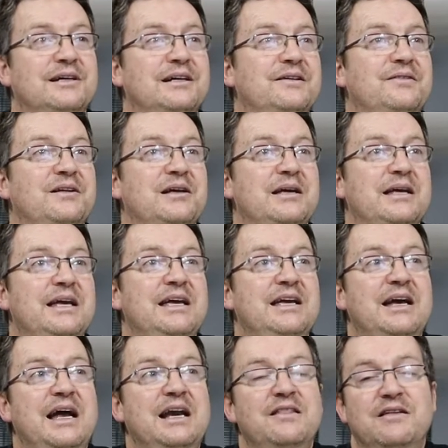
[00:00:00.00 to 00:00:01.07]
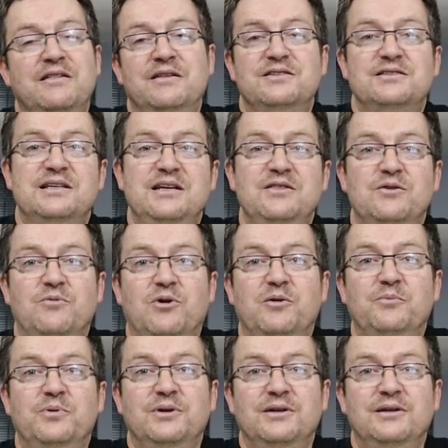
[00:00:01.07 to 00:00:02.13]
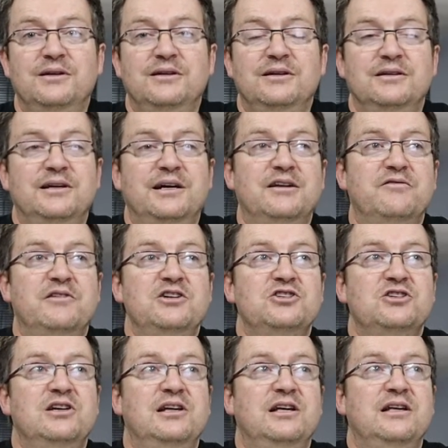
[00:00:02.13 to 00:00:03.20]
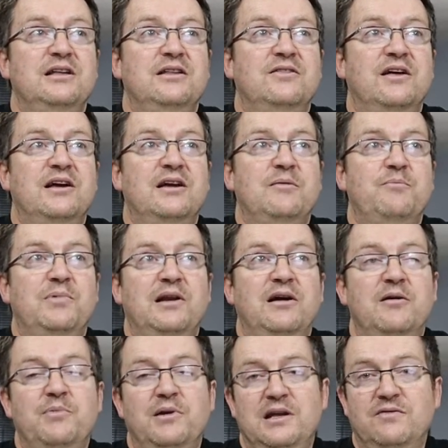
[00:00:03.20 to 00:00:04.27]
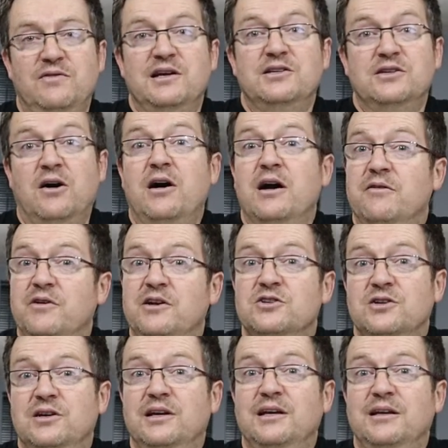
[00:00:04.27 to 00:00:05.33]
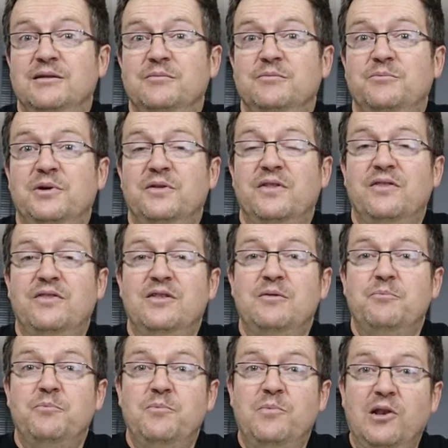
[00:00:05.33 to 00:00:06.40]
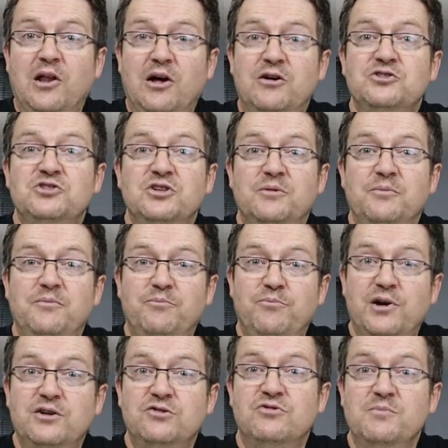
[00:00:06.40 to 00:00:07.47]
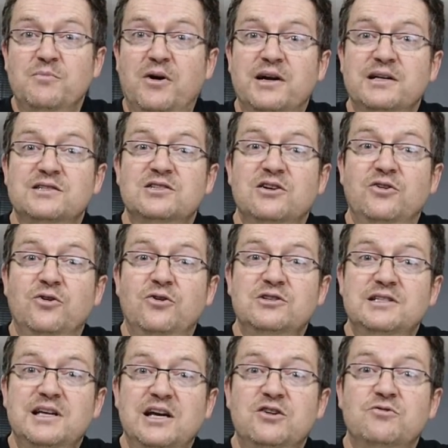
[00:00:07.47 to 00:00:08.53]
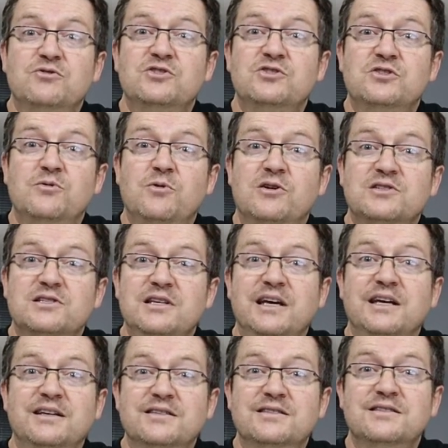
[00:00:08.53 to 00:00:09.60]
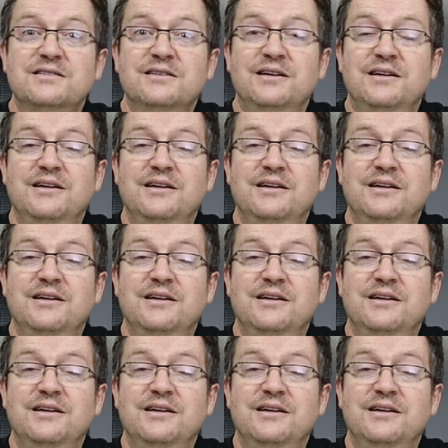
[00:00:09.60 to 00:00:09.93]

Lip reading: and they eat anything that's in the rub, and eventually I believe they die eventually. But the larger predatory mites are not dangerous to our snakes.